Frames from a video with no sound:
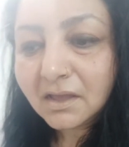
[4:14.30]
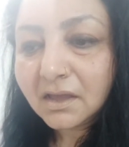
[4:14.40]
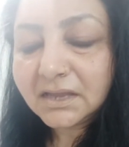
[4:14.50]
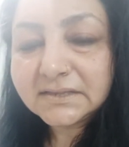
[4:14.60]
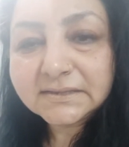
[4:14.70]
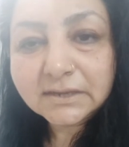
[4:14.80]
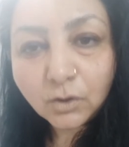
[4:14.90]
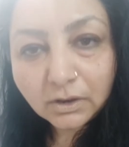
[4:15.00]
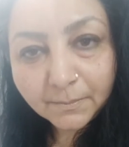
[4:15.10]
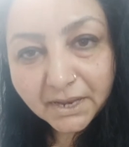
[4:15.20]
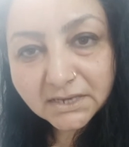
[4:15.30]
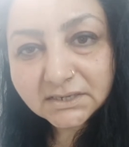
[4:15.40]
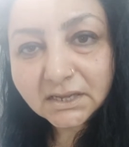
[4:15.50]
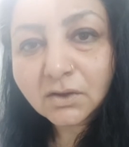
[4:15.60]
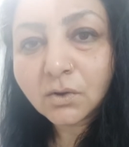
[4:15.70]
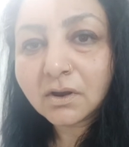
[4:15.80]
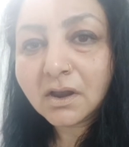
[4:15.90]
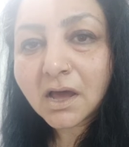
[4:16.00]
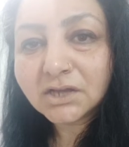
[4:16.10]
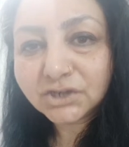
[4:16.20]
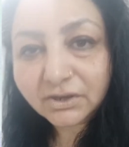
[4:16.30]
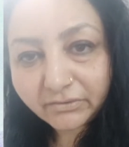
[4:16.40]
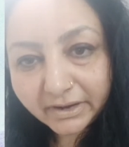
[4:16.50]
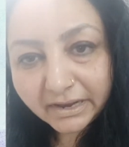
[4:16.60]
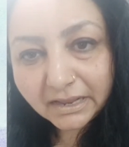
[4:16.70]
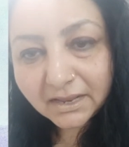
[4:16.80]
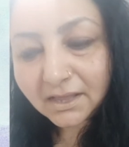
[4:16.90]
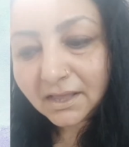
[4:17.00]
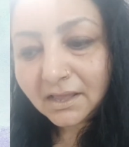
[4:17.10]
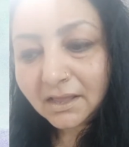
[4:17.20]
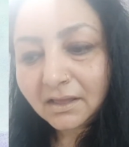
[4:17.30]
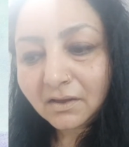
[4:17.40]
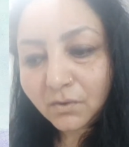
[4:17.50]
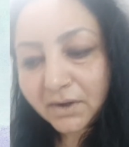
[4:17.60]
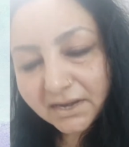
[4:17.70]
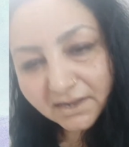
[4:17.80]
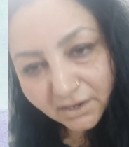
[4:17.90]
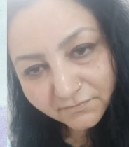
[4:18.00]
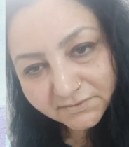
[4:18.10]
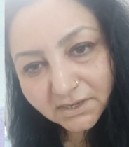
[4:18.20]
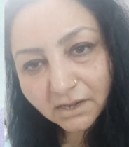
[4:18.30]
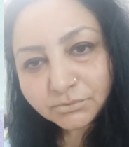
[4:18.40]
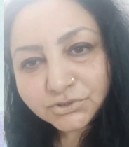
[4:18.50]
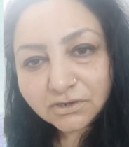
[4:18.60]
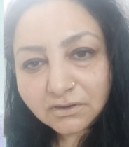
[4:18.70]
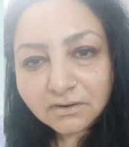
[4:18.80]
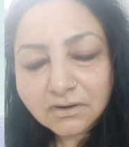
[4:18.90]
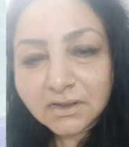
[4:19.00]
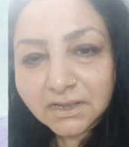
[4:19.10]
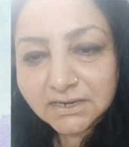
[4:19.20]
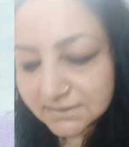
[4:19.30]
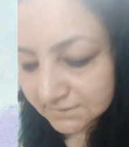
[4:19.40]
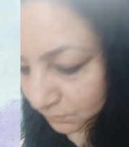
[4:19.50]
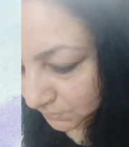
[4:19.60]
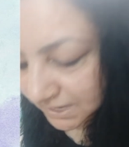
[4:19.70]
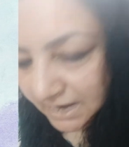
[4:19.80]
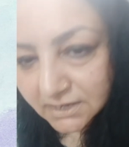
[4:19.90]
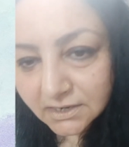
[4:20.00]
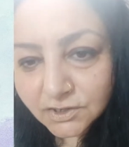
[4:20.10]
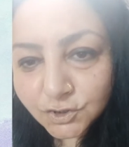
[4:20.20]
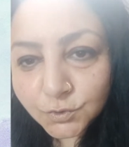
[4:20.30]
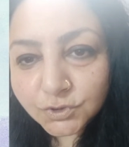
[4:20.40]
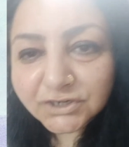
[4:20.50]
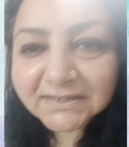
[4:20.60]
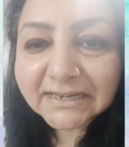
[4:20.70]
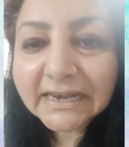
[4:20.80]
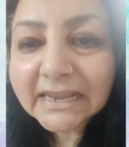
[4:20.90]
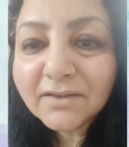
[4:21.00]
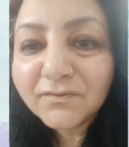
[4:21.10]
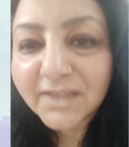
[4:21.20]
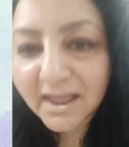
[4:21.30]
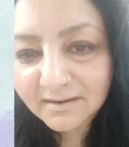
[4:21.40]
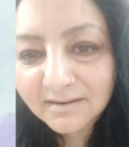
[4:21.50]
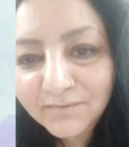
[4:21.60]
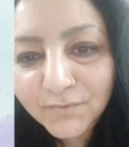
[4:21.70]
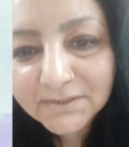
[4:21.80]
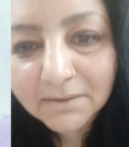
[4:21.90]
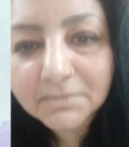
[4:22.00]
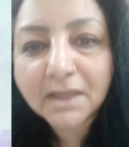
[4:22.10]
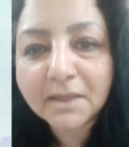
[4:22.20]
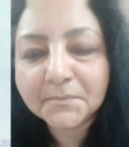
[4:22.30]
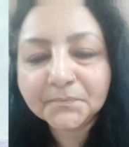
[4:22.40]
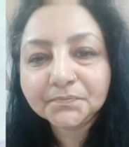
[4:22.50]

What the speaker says: it's an oil painting or a large acrylic or any kind of sculpture, it is a good idea to just leave that for some time,